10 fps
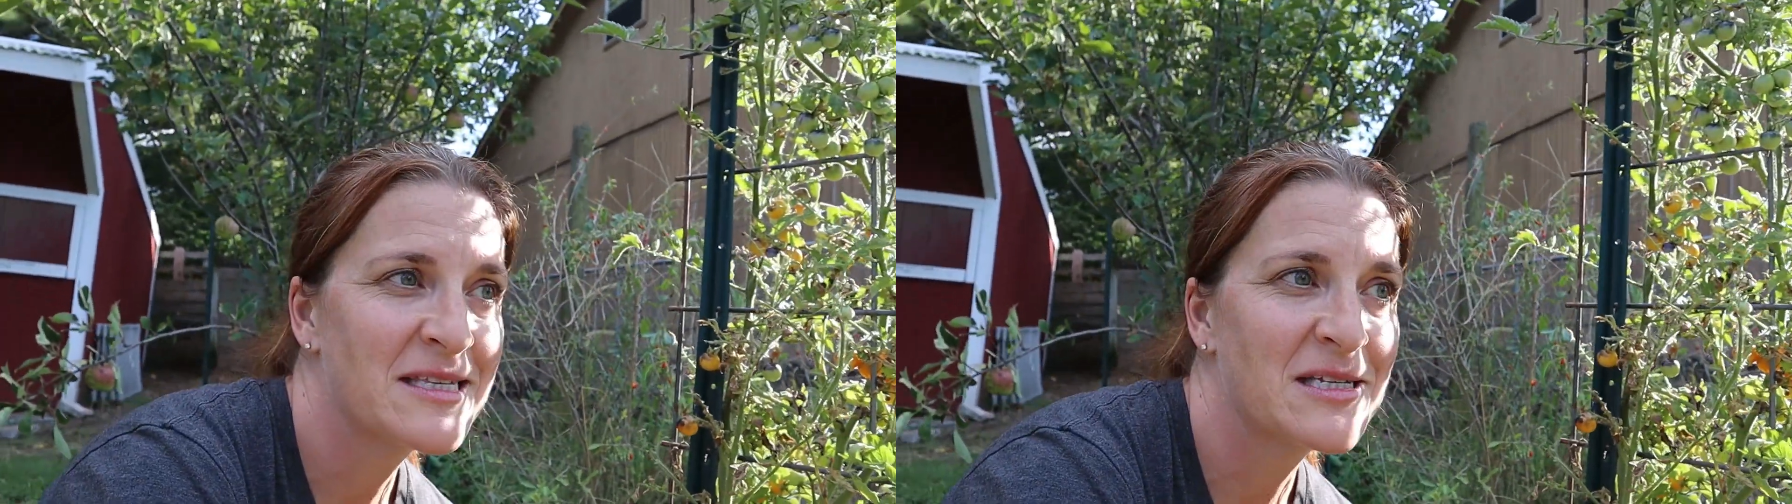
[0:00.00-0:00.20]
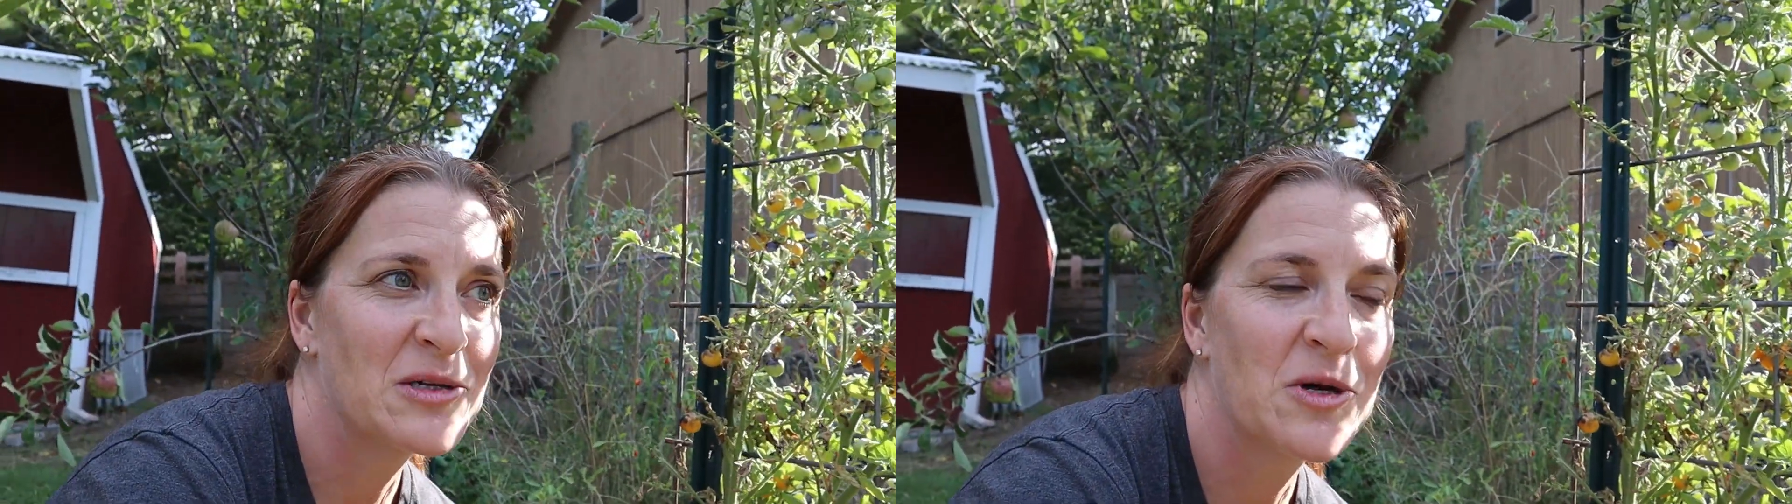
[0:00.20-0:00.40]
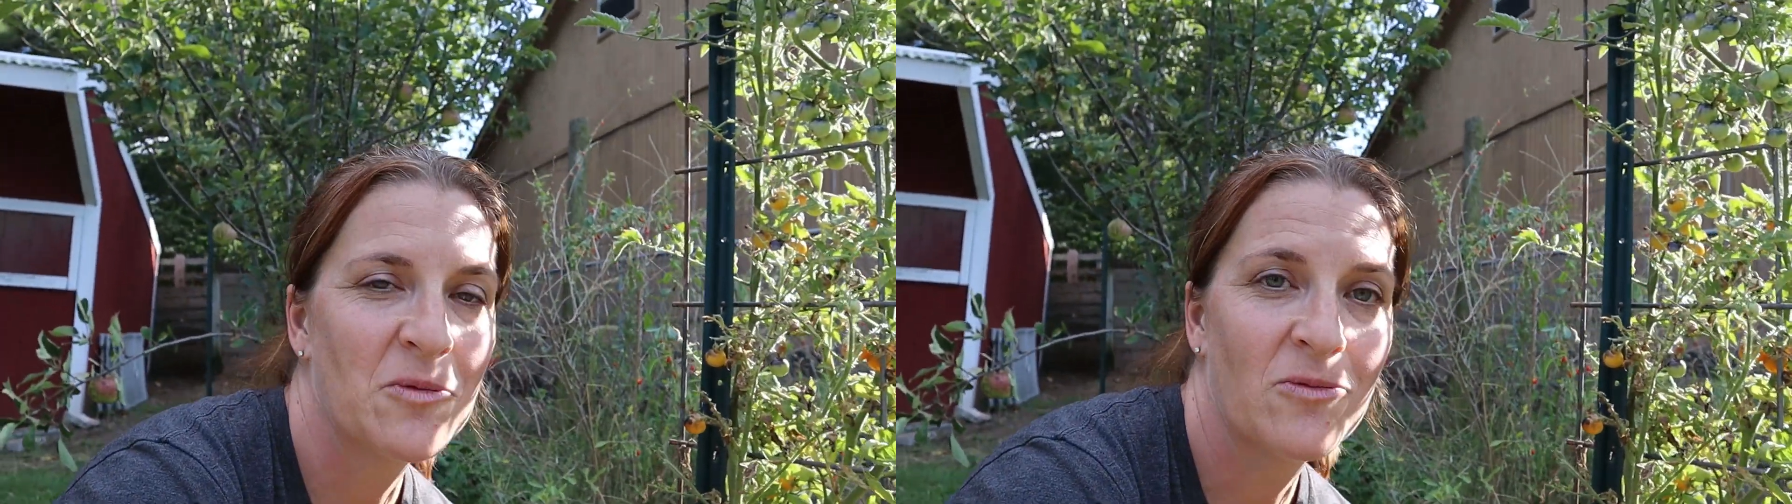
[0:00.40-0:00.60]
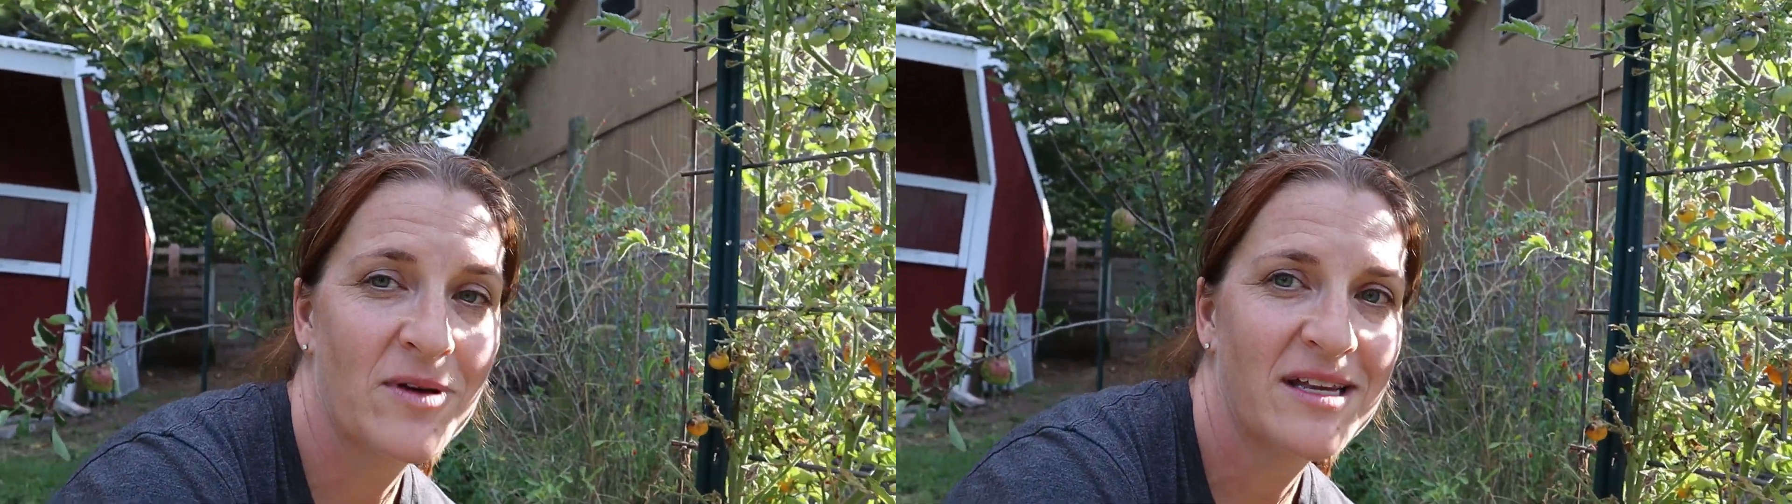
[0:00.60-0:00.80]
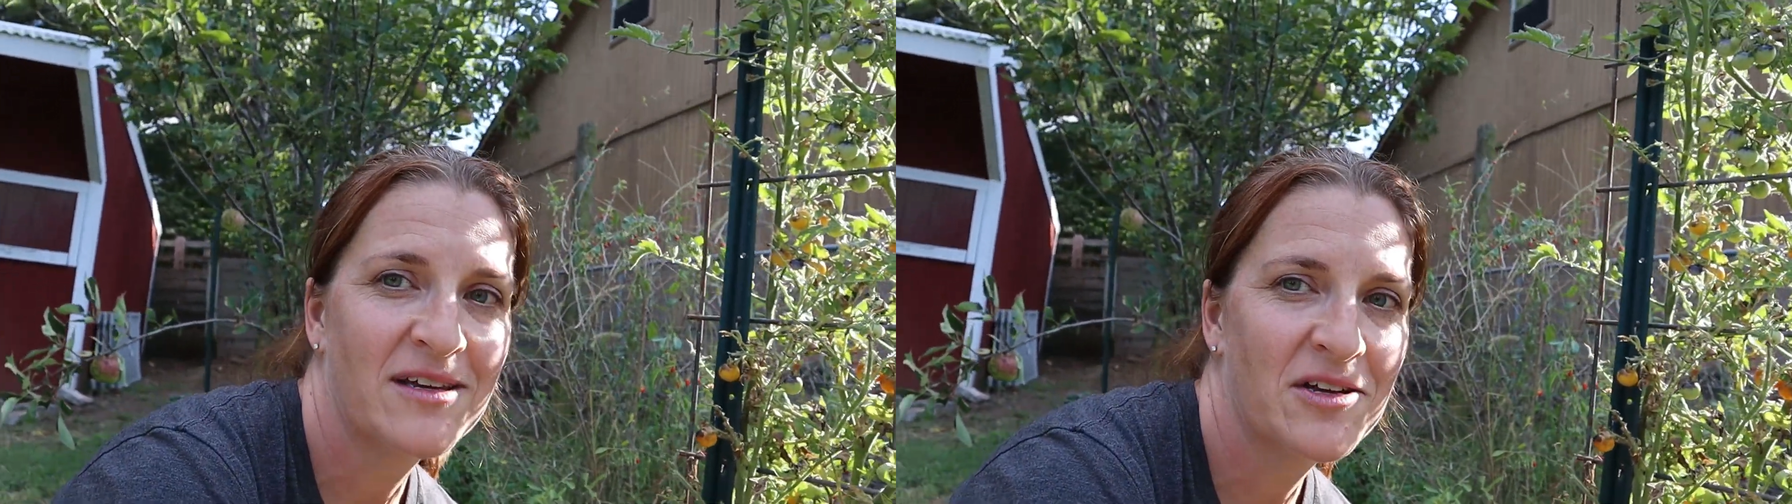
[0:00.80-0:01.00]
still look
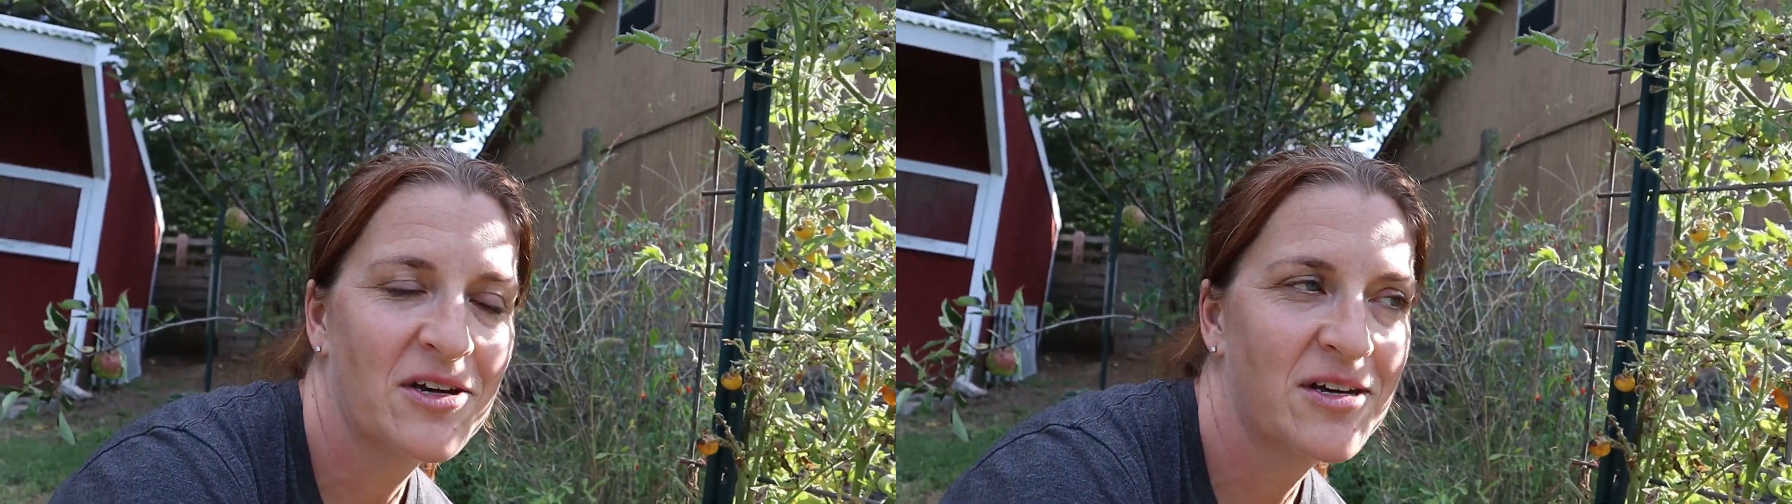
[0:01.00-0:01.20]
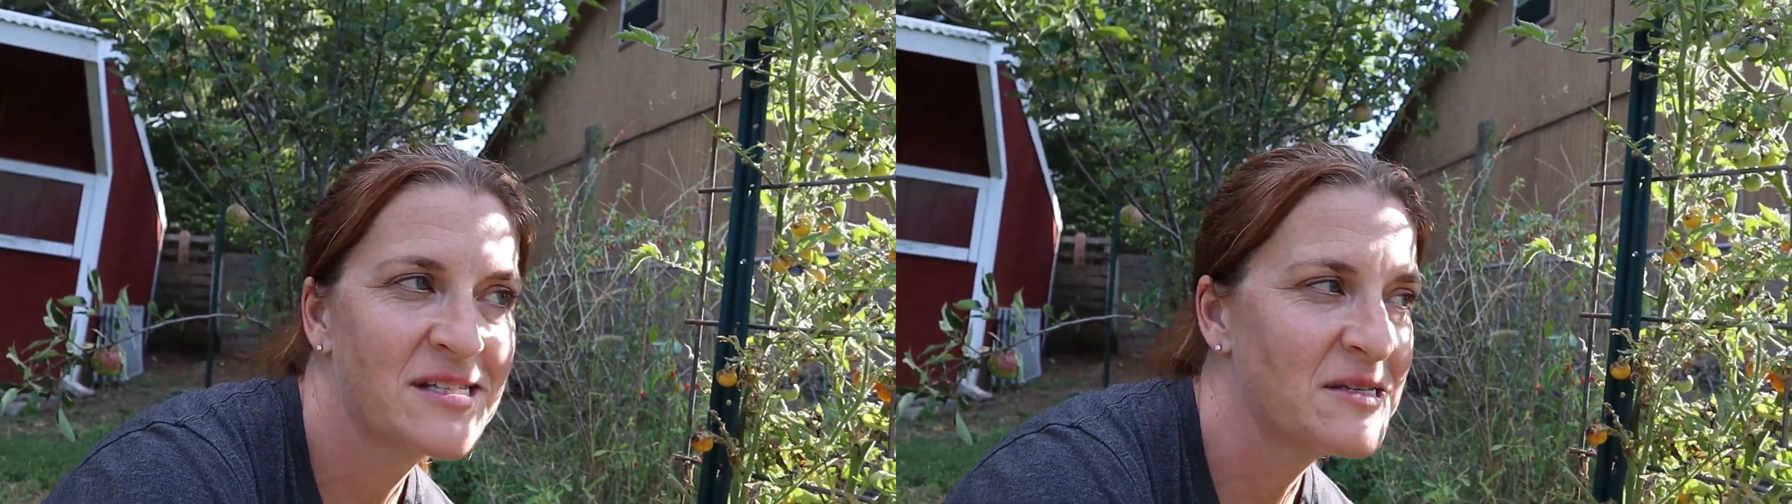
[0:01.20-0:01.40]
really good.